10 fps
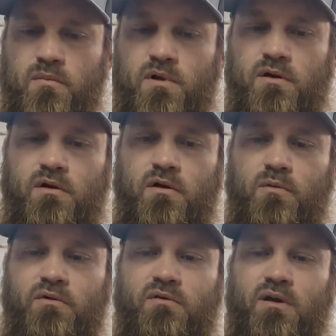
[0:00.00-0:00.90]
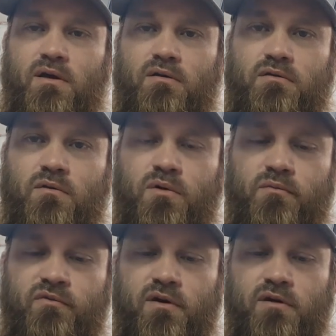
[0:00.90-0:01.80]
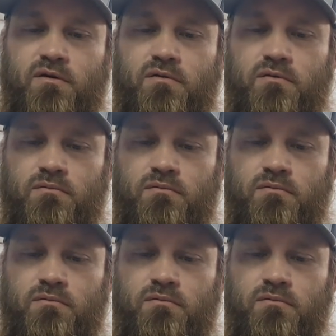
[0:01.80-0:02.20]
And you know what's next, the whip finish.